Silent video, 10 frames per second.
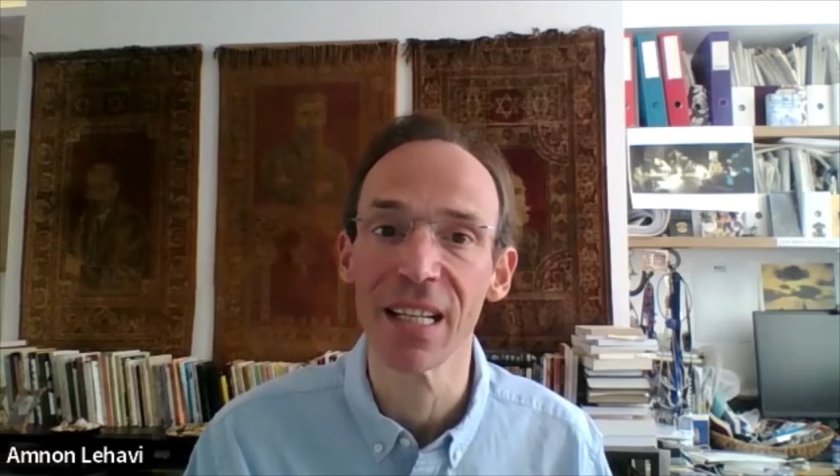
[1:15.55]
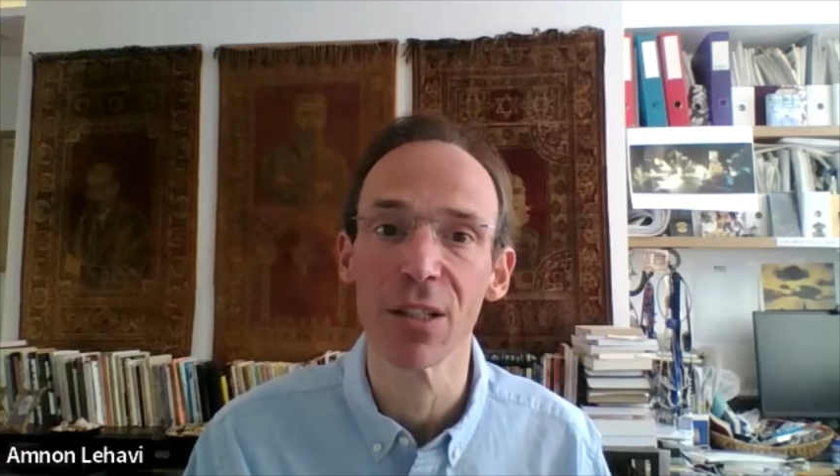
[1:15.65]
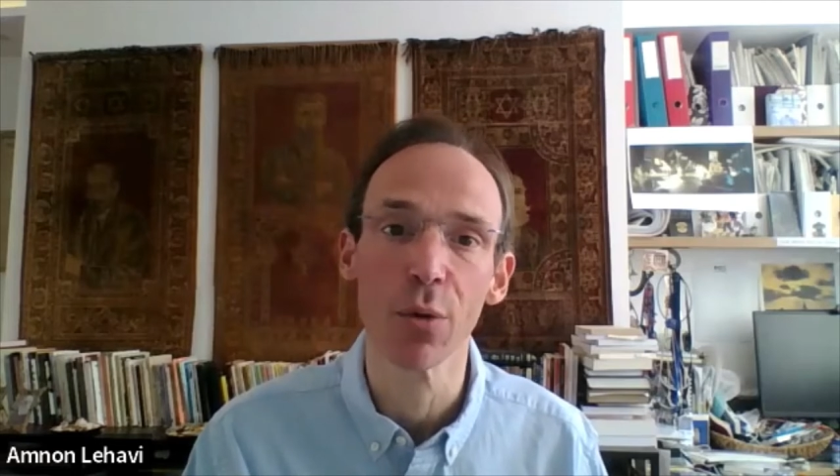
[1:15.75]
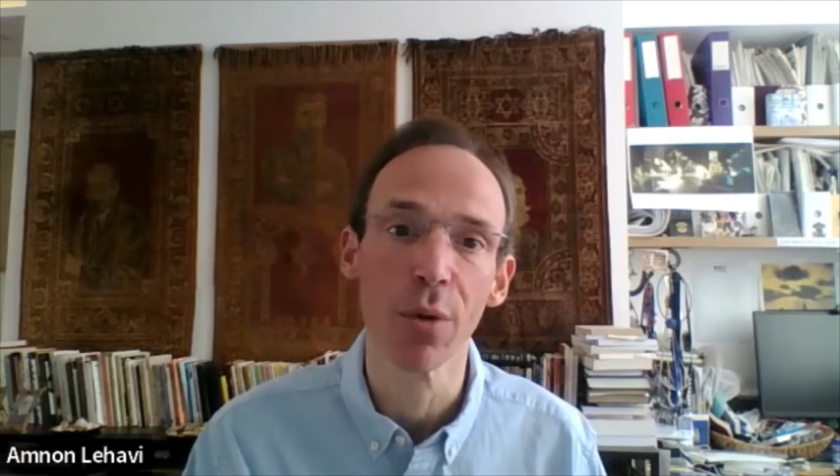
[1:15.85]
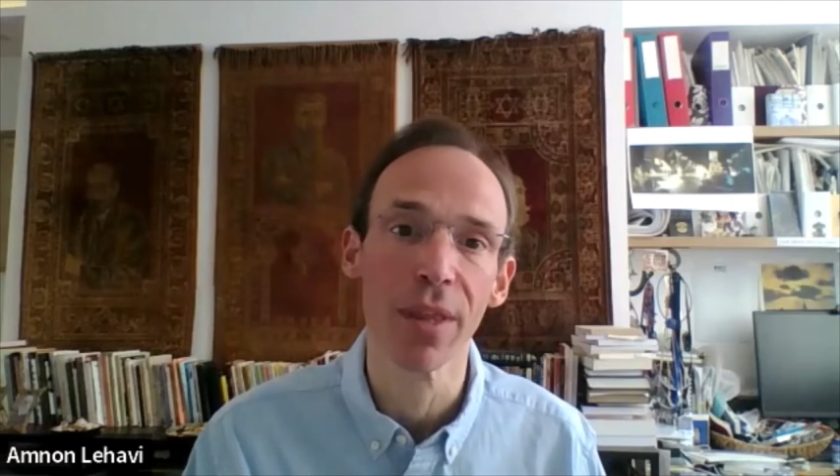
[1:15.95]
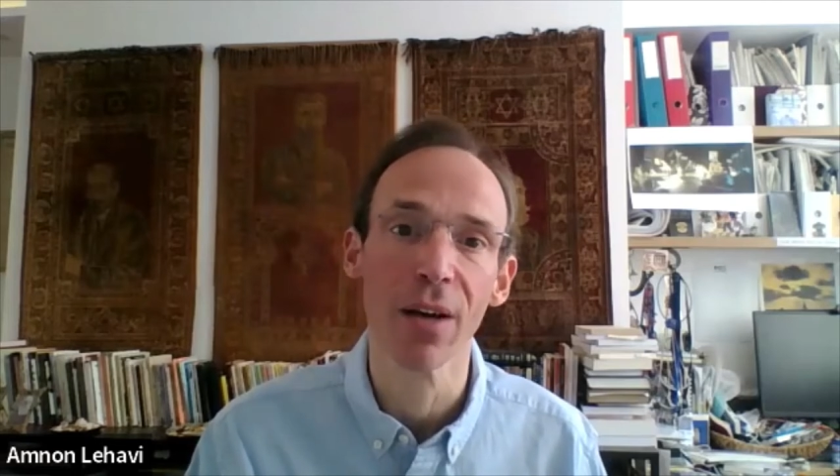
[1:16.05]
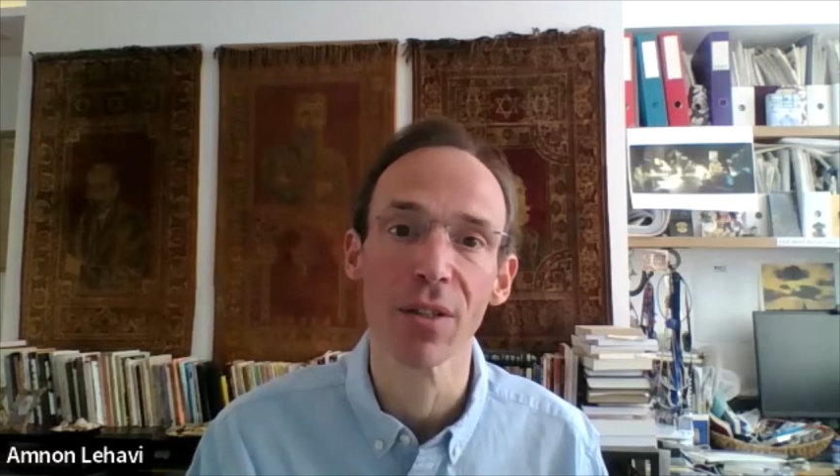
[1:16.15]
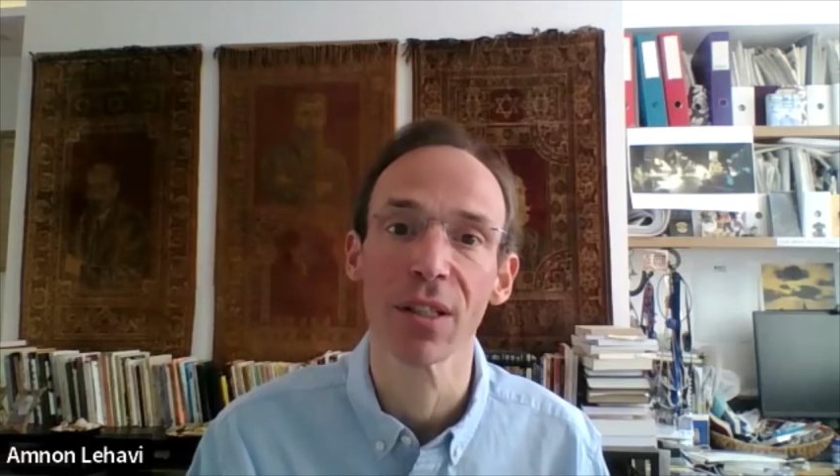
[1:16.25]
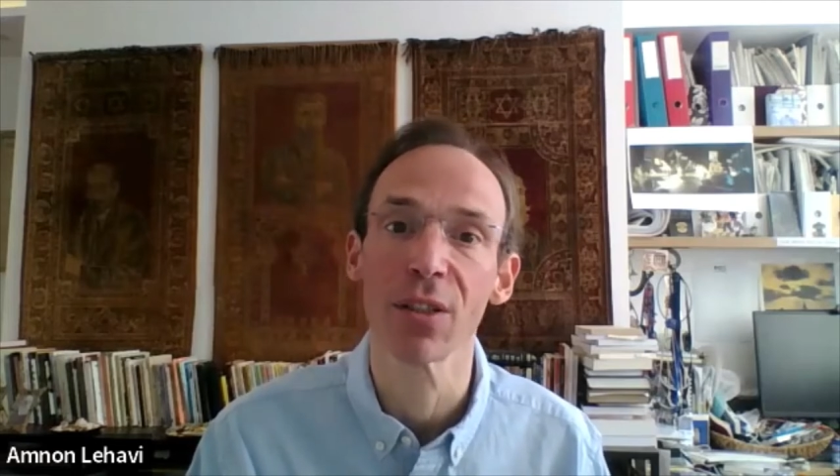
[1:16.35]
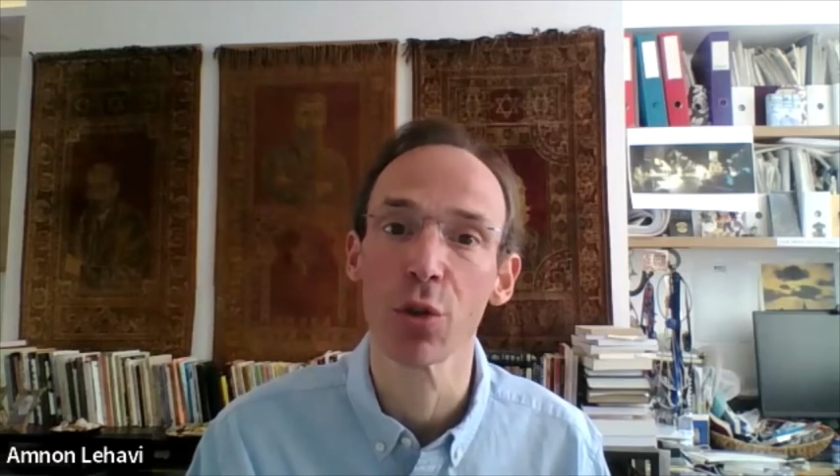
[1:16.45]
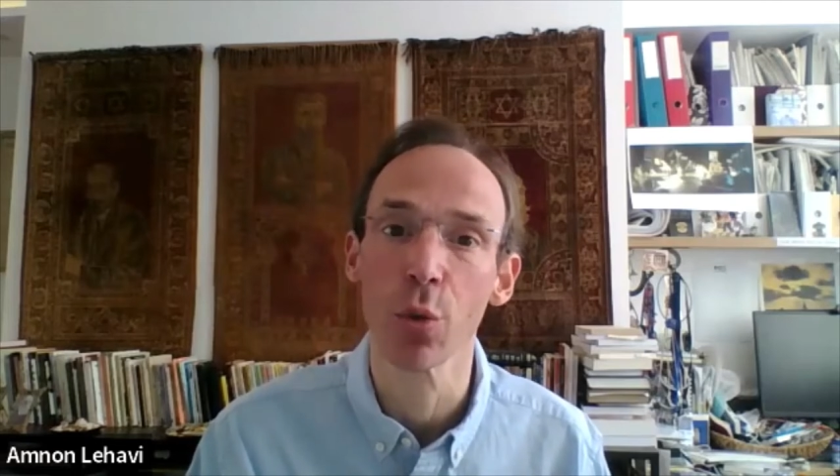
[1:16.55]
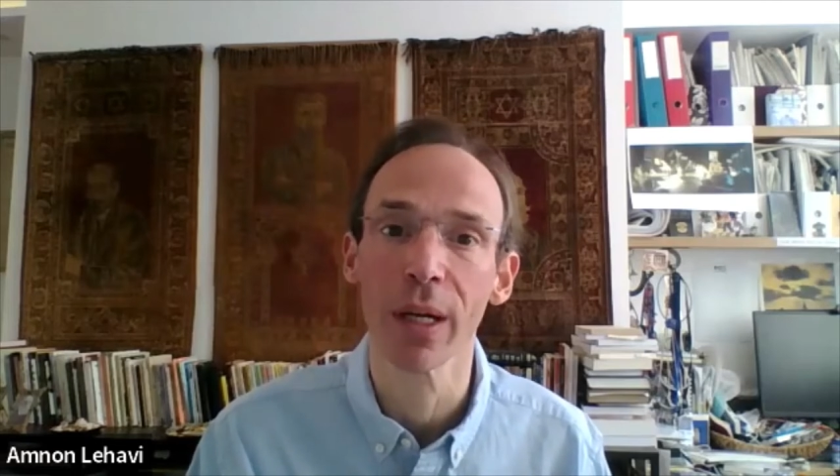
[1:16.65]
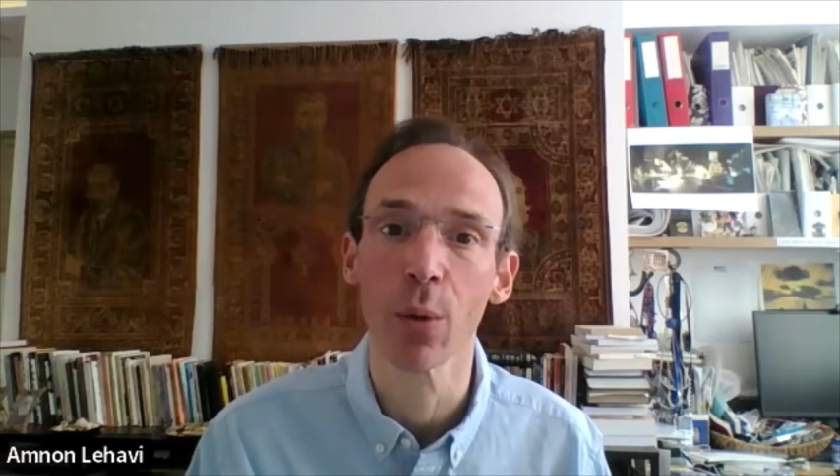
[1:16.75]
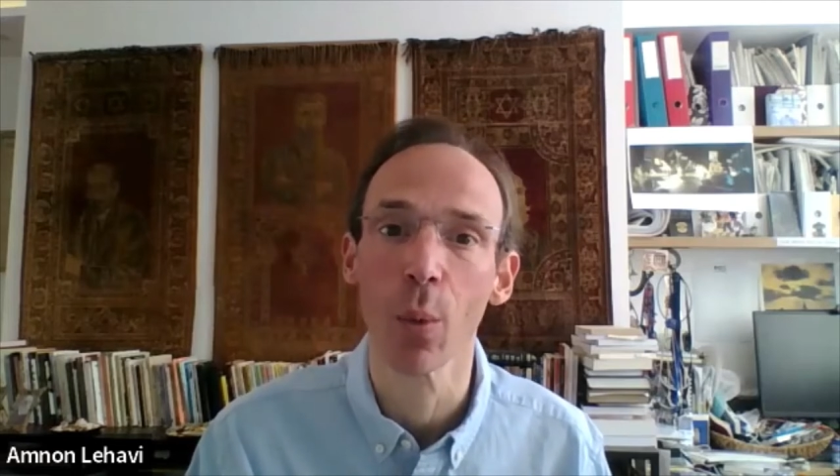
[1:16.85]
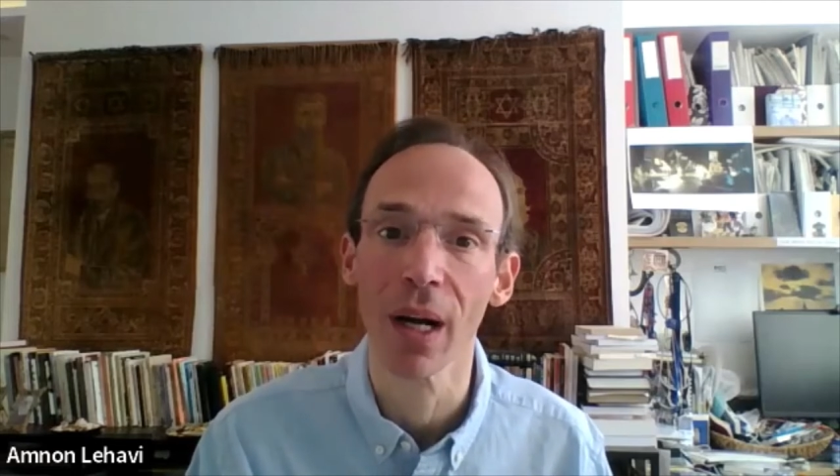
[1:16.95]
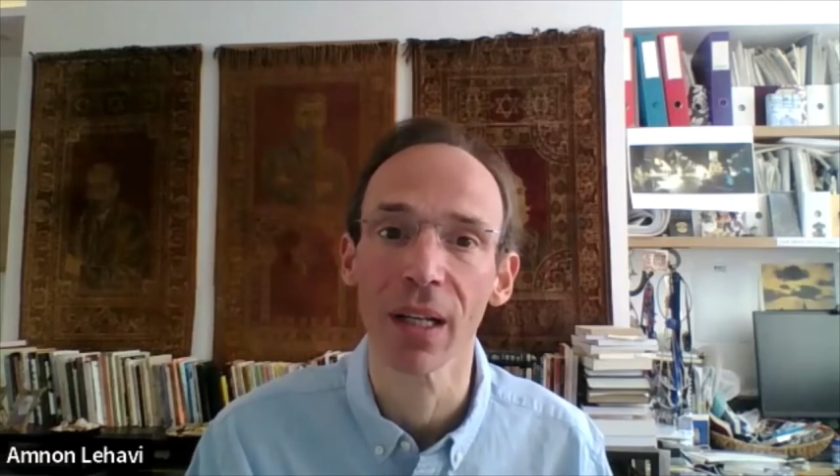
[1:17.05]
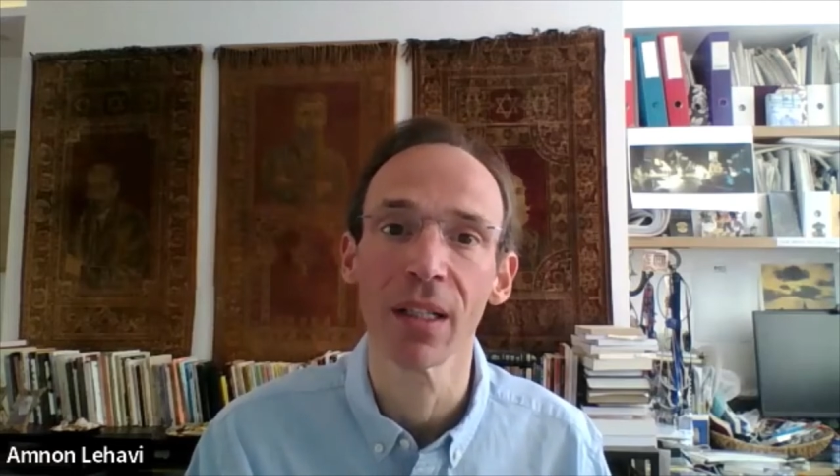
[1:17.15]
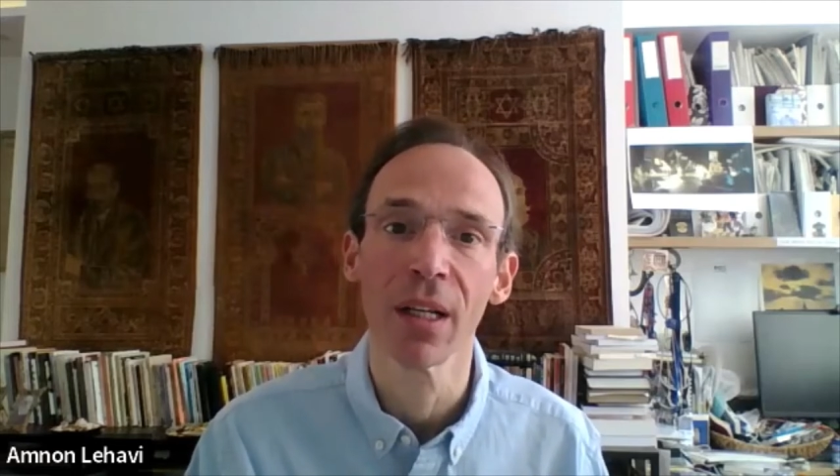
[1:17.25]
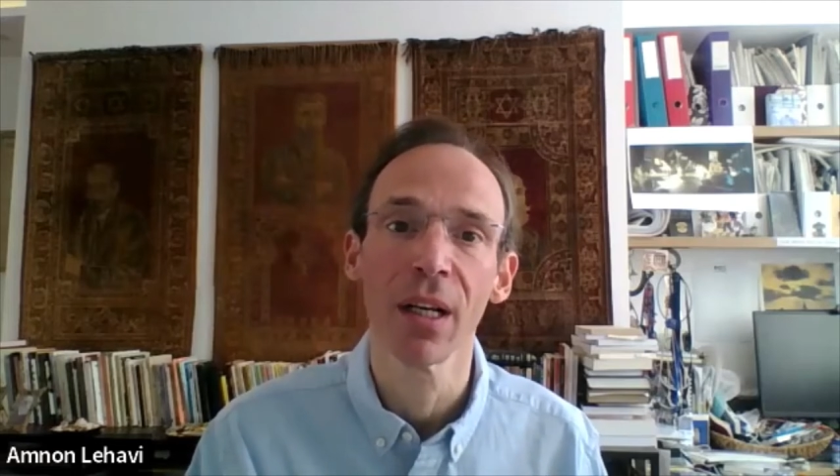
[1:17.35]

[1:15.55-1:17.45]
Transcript: and 2021,